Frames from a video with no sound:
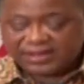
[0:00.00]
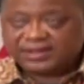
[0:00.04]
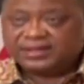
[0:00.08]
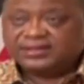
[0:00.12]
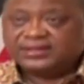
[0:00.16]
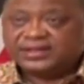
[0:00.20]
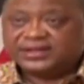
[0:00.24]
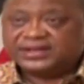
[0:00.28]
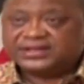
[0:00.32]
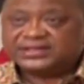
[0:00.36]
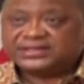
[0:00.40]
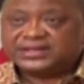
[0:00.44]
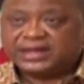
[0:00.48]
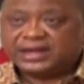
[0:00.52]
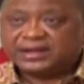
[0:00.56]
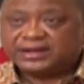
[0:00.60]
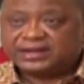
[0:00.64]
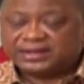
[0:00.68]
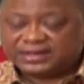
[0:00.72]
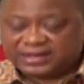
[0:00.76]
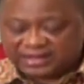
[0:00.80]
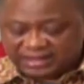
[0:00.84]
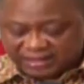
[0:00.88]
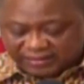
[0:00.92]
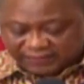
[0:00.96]
that is
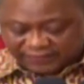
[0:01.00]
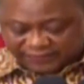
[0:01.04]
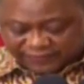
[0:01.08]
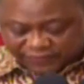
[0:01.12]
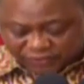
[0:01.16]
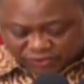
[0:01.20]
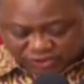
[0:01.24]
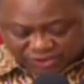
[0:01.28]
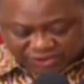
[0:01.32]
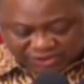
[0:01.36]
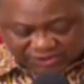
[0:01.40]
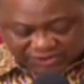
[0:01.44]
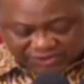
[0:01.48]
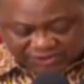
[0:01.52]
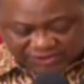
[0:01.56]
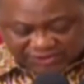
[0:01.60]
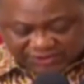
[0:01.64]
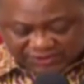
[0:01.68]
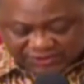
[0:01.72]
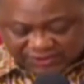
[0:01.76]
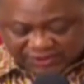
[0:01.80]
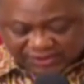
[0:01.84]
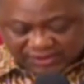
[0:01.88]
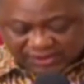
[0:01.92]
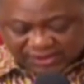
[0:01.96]
currently in
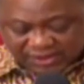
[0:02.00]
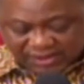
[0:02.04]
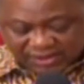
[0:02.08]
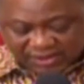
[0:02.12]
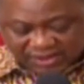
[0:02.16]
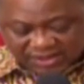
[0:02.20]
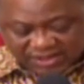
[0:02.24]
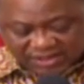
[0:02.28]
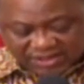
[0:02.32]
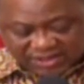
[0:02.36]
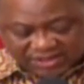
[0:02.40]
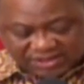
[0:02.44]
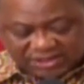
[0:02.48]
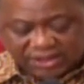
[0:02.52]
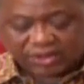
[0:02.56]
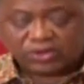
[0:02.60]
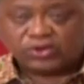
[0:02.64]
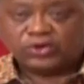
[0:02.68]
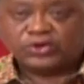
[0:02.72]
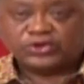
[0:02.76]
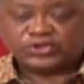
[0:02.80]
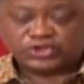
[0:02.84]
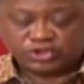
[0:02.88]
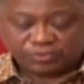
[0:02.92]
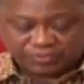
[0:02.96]
force shall
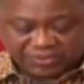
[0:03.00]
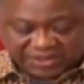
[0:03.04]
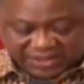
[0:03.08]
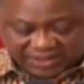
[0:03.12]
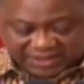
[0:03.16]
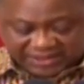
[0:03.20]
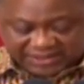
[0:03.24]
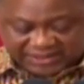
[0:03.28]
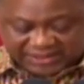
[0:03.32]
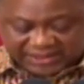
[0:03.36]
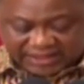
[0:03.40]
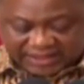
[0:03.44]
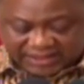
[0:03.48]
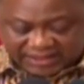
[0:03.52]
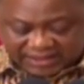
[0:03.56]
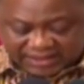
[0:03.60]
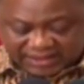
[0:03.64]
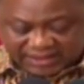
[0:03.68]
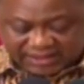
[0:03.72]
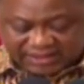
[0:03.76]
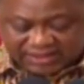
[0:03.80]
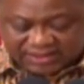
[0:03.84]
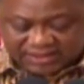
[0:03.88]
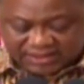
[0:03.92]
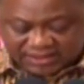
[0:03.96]
also be
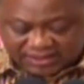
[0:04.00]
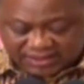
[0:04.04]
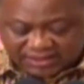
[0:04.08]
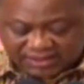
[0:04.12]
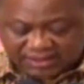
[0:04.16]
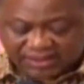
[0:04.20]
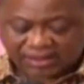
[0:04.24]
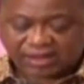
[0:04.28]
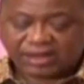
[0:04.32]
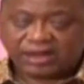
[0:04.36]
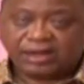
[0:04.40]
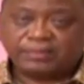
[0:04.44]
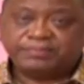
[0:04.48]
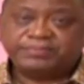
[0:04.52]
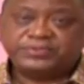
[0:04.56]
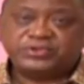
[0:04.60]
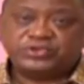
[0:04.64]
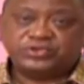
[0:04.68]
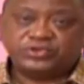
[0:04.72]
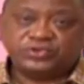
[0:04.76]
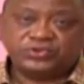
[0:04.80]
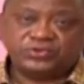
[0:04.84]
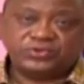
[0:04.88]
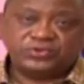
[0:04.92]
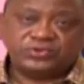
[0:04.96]
extended up
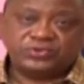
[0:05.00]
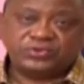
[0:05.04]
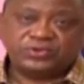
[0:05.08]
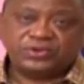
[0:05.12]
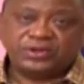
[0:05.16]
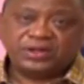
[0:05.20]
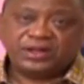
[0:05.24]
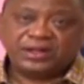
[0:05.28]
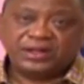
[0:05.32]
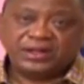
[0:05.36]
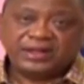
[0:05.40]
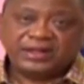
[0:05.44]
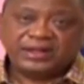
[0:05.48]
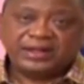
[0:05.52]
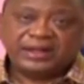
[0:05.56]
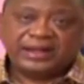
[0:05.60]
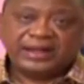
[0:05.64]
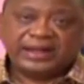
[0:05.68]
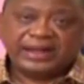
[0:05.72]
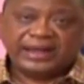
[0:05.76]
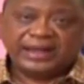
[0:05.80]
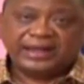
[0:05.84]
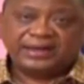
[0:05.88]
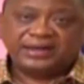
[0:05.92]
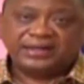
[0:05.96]
to
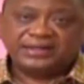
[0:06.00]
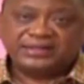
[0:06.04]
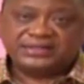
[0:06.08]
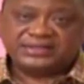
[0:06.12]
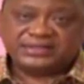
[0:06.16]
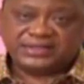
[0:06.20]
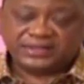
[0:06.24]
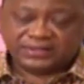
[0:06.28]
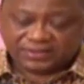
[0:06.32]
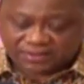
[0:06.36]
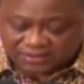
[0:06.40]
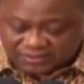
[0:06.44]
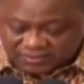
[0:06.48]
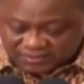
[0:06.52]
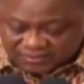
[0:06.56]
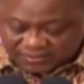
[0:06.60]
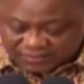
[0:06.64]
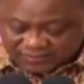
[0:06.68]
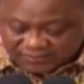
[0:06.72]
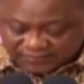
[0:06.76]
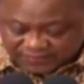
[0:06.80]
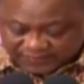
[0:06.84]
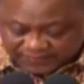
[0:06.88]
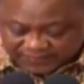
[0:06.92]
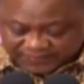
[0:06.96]
and until
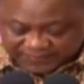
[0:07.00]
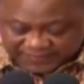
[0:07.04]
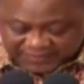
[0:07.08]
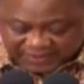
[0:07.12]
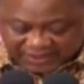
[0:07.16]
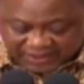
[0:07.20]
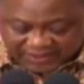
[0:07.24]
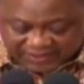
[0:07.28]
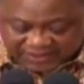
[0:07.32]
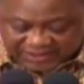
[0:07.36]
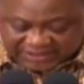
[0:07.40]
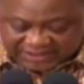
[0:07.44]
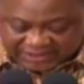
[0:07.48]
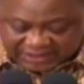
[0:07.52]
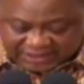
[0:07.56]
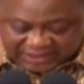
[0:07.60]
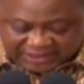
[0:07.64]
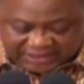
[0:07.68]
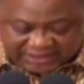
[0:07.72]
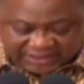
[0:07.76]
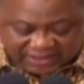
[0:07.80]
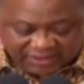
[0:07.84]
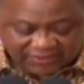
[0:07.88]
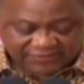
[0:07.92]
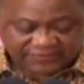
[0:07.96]
the
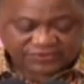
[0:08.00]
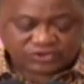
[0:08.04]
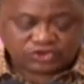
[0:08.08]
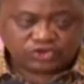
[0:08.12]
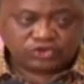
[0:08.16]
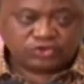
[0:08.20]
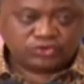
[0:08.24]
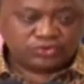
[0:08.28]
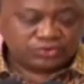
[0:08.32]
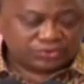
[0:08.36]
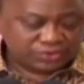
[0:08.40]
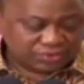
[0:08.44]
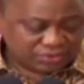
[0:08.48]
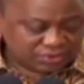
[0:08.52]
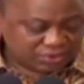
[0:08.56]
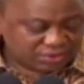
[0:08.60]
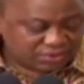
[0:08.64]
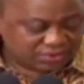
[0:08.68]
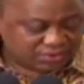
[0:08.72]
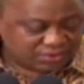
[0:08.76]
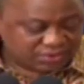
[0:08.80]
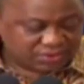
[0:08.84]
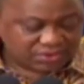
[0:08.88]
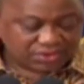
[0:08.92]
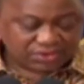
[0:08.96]
sixth of June
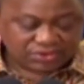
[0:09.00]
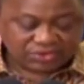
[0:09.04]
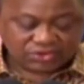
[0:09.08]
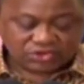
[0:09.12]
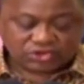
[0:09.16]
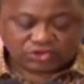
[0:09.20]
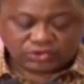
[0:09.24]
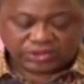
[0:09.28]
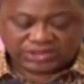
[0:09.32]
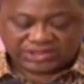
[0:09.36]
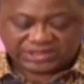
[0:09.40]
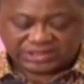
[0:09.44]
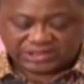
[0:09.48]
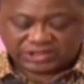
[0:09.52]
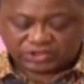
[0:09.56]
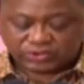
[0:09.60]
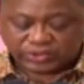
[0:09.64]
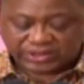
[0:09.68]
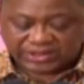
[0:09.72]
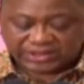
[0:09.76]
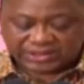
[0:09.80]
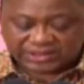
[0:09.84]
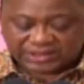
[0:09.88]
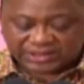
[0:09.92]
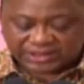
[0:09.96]
twenty
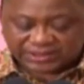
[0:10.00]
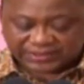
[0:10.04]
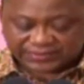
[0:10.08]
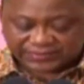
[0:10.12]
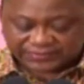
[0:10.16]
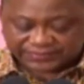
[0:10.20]
twenty.